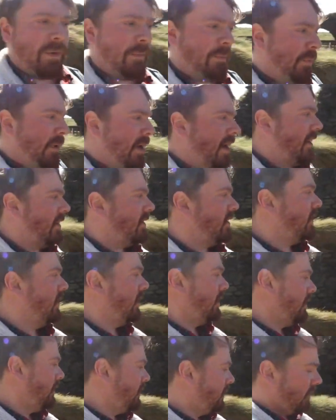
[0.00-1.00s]
impressed.
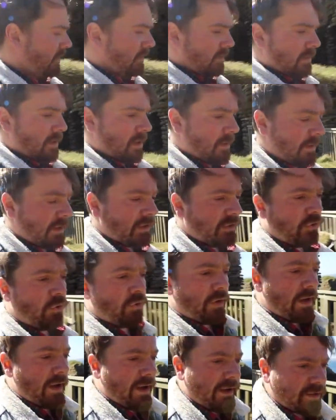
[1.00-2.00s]
I mean, there's
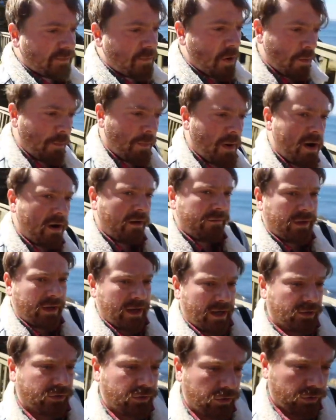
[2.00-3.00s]
only a small part of the
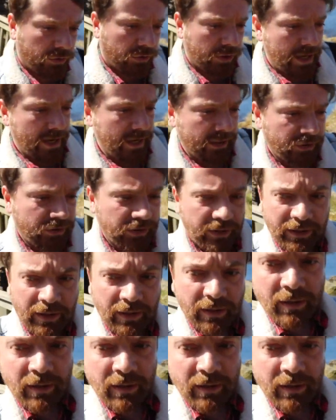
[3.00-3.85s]
castle that you're actually